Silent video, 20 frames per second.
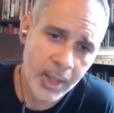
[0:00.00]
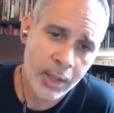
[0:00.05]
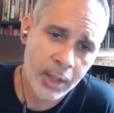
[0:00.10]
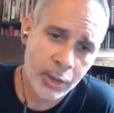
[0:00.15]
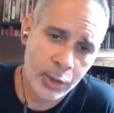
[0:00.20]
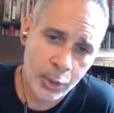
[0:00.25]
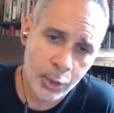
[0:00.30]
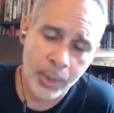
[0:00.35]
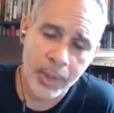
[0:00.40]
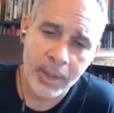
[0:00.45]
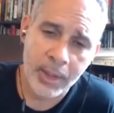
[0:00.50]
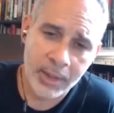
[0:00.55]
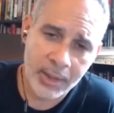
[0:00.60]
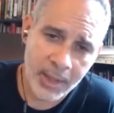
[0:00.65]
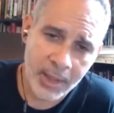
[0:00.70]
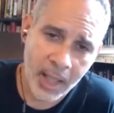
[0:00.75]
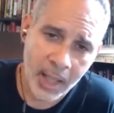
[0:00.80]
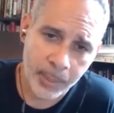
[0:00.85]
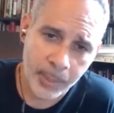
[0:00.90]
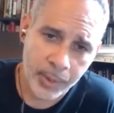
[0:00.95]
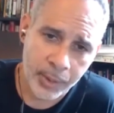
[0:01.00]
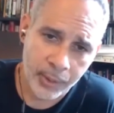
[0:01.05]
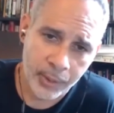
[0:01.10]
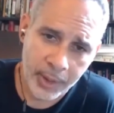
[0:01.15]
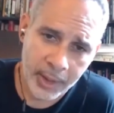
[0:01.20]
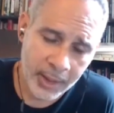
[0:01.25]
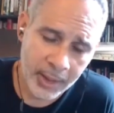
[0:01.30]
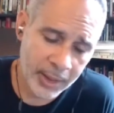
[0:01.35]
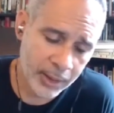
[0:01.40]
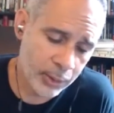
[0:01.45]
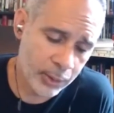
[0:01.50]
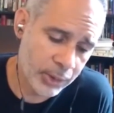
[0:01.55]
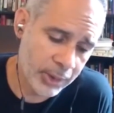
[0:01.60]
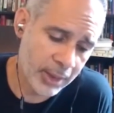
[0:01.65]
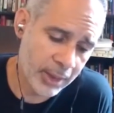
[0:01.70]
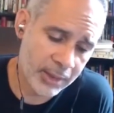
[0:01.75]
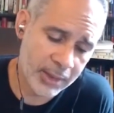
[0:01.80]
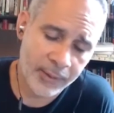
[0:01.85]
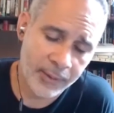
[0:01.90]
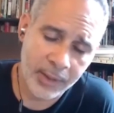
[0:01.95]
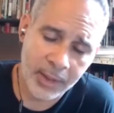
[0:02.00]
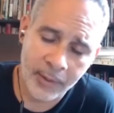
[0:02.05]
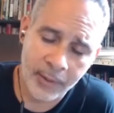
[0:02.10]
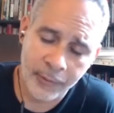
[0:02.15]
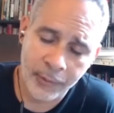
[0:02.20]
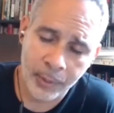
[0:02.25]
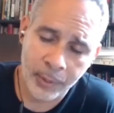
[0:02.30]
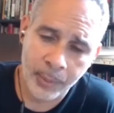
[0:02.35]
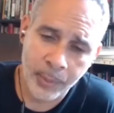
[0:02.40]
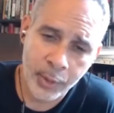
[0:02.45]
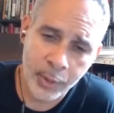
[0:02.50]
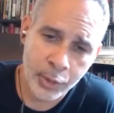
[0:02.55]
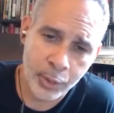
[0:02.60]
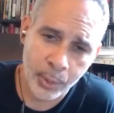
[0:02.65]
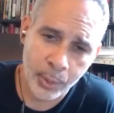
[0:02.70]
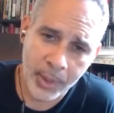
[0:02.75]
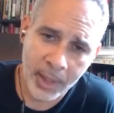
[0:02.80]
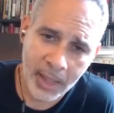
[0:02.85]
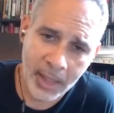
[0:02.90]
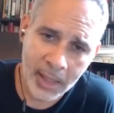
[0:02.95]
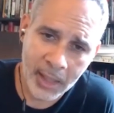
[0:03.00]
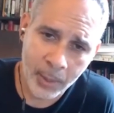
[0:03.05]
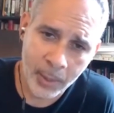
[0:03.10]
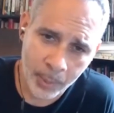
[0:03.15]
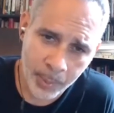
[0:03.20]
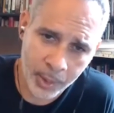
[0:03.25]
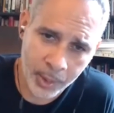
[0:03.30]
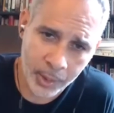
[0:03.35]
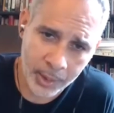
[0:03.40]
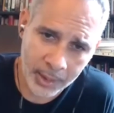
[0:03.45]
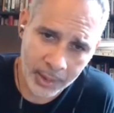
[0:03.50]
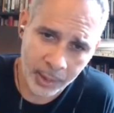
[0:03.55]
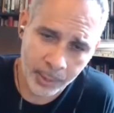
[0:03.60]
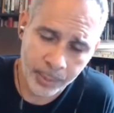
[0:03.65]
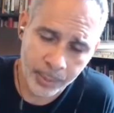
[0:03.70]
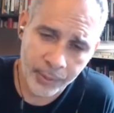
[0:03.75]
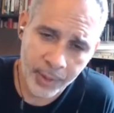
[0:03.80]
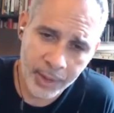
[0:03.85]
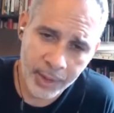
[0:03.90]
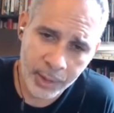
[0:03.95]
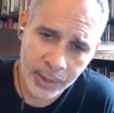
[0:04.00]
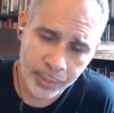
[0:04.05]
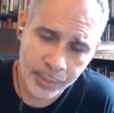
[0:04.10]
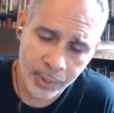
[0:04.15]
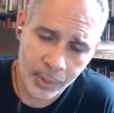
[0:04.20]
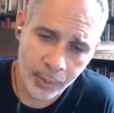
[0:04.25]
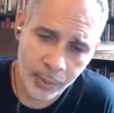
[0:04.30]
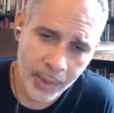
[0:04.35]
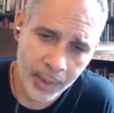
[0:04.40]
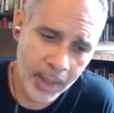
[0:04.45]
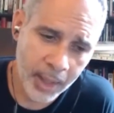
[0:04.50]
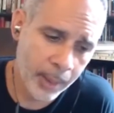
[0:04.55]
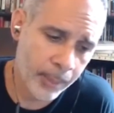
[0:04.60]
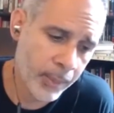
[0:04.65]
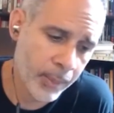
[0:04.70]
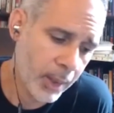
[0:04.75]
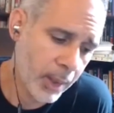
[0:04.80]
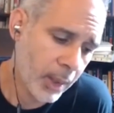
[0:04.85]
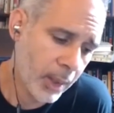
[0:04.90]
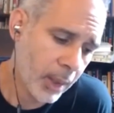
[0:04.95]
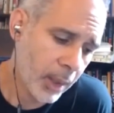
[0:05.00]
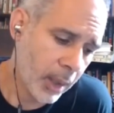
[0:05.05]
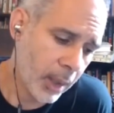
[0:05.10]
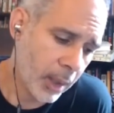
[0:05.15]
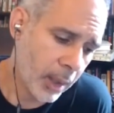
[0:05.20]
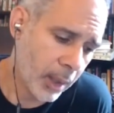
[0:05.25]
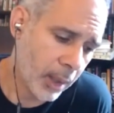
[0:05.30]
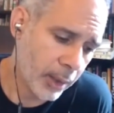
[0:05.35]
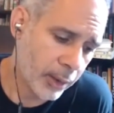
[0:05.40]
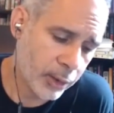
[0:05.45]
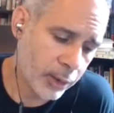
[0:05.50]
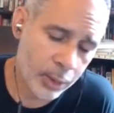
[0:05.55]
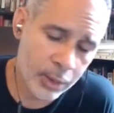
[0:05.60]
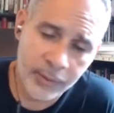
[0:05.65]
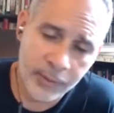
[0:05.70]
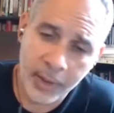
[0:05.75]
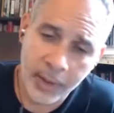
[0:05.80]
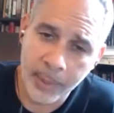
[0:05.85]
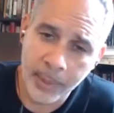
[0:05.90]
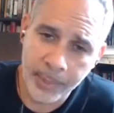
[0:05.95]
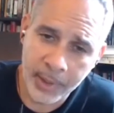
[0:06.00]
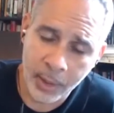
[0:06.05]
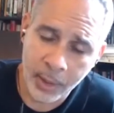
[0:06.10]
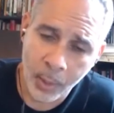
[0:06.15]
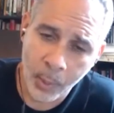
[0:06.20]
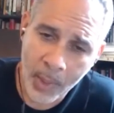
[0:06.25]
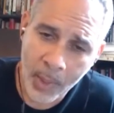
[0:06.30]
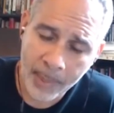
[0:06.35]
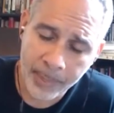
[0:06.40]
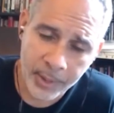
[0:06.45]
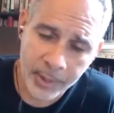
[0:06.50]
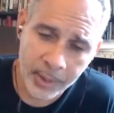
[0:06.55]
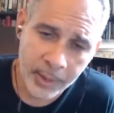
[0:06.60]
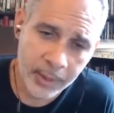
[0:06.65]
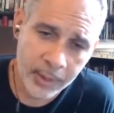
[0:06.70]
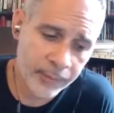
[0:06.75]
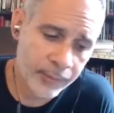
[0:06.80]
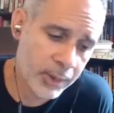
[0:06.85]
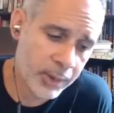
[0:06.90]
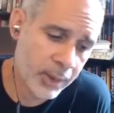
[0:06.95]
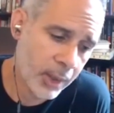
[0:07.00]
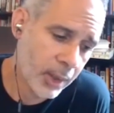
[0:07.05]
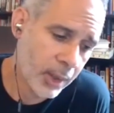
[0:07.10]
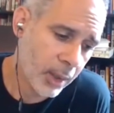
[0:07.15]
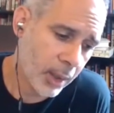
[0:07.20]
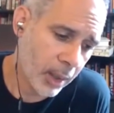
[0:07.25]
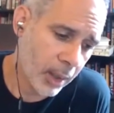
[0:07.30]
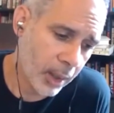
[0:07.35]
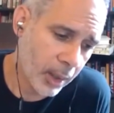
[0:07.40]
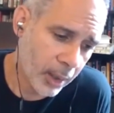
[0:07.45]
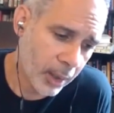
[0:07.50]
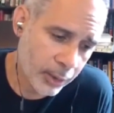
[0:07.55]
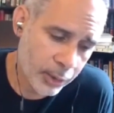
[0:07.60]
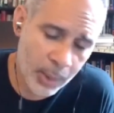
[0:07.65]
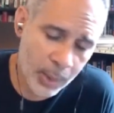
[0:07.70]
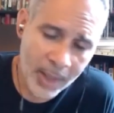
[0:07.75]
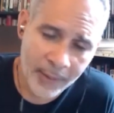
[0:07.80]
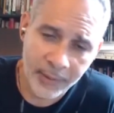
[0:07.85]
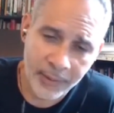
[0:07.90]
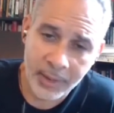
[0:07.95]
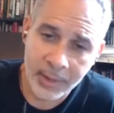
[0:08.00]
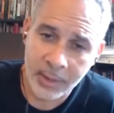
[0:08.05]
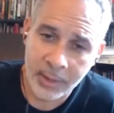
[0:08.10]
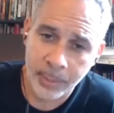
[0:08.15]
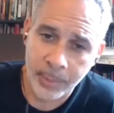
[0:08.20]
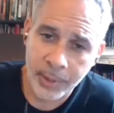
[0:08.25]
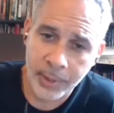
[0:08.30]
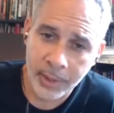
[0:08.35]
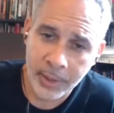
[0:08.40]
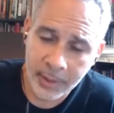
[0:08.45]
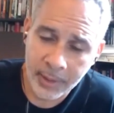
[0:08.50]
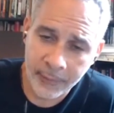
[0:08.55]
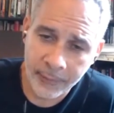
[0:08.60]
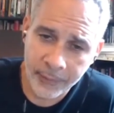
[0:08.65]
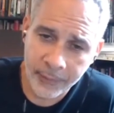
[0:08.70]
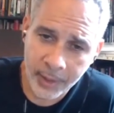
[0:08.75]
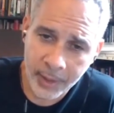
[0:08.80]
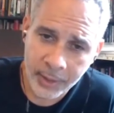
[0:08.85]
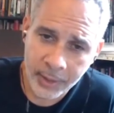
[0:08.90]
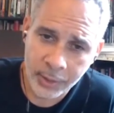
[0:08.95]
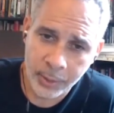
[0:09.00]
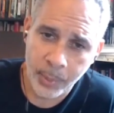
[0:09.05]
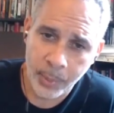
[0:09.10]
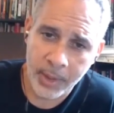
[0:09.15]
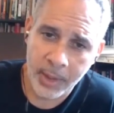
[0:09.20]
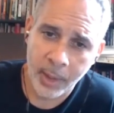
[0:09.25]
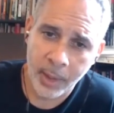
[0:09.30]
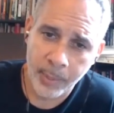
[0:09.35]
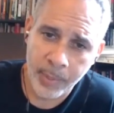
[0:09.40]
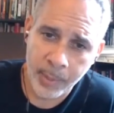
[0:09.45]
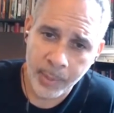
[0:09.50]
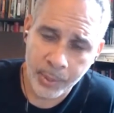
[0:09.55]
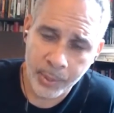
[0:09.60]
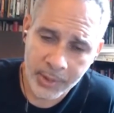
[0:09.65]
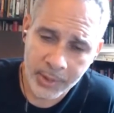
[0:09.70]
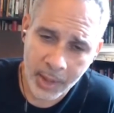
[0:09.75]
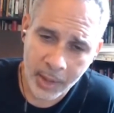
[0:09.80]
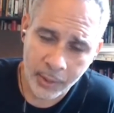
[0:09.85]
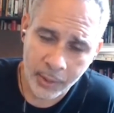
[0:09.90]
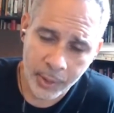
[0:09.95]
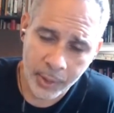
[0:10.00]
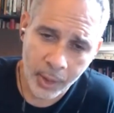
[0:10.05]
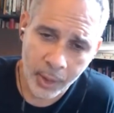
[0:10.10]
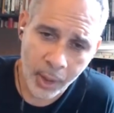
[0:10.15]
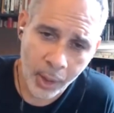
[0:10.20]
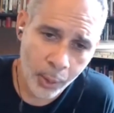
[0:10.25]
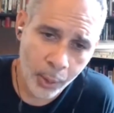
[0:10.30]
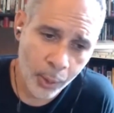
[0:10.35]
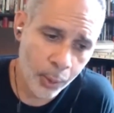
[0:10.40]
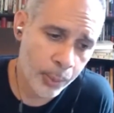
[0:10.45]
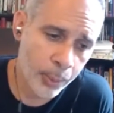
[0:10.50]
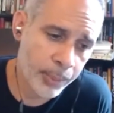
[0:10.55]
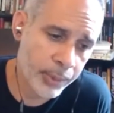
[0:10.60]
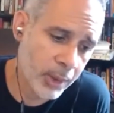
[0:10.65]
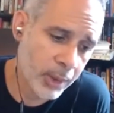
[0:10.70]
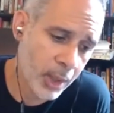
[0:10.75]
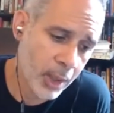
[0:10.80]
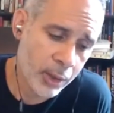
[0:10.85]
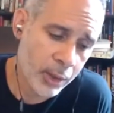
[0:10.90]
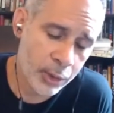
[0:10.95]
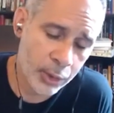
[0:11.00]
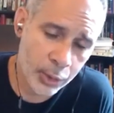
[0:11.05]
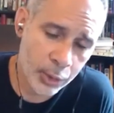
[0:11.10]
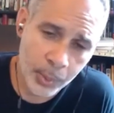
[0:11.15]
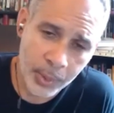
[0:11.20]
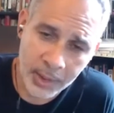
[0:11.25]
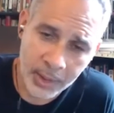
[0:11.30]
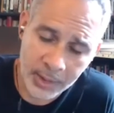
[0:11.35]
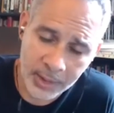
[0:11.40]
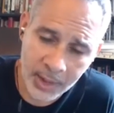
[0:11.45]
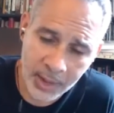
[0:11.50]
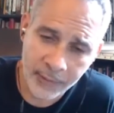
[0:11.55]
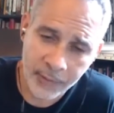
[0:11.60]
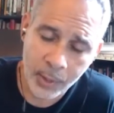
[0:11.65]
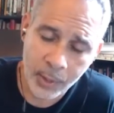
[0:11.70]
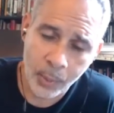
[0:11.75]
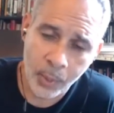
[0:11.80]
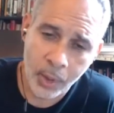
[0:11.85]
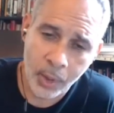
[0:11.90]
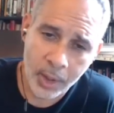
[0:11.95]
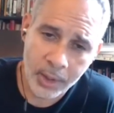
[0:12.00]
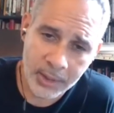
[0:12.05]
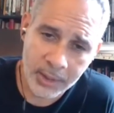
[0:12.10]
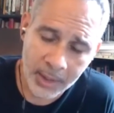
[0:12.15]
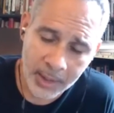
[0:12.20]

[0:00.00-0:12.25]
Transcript: during this time period. And like you said, it's everything from mutual aid, what we call our liberation program, to developing cooperatives, to having a stability fund so we can help people stay in their homes, to doing the safety walks, the